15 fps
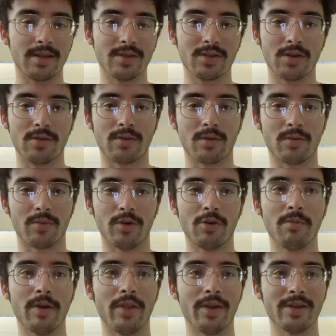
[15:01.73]
into her
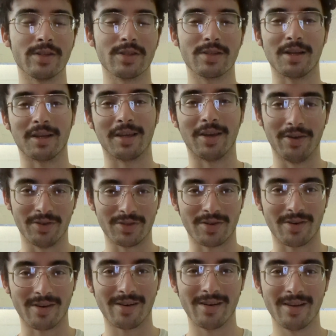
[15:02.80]
room and then just like kills
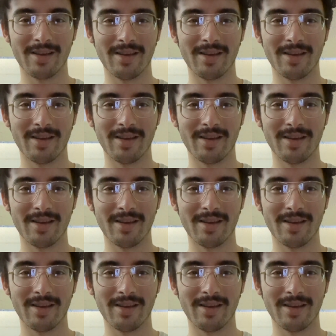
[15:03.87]
her.